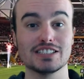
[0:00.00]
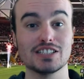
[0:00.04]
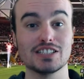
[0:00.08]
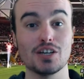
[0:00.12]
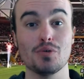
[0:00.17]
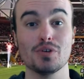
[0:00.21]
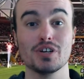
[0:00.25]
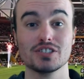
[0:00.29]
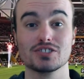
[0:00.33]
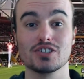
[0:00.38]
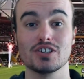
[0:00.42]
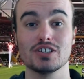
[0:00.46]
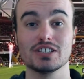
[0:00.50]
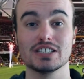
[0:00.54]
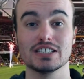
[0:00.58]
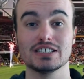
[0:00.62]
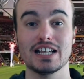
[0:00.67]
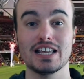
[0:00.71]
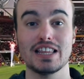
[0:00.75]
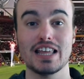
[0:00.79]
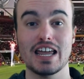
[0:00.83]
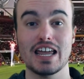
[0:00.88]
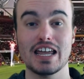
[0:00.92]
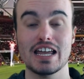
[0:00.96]
So it is good to
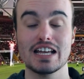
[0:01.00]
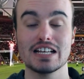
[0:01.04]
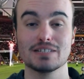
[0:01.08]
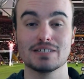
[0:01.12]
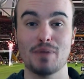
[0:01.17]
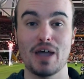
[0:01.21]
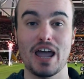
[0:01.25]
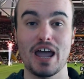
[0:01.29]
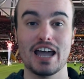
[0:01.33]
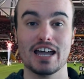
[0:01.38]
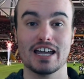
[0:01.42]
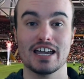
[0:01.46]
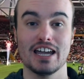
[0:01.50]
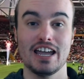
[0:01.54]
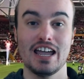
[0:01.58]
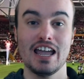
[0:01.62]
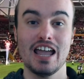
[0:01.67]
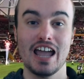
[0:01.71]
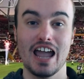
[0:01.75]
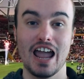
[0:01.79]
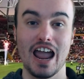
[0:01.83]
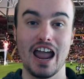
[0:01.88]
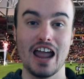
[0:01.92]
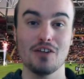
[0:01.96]
see that he is back
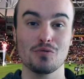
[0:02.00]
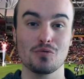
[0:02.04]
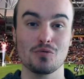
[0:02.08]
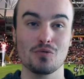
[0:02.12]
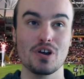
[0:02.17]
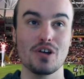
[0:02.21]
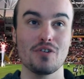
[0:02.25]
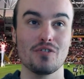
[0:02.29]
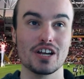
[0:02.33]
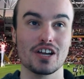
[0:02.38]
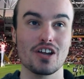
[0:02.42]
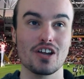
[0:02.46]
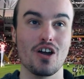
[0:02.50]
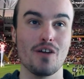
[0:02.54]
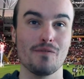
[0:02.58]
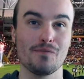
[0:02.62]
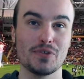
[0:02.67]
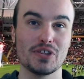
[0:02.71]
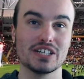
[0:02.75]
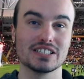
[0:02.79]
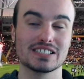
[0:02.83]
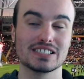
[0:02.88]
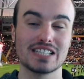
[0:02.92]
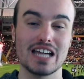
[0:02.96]
and rearing to go for
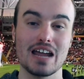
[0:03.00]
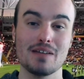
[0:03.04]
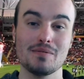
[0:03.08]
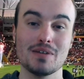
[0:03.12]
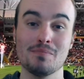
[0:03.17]
this game.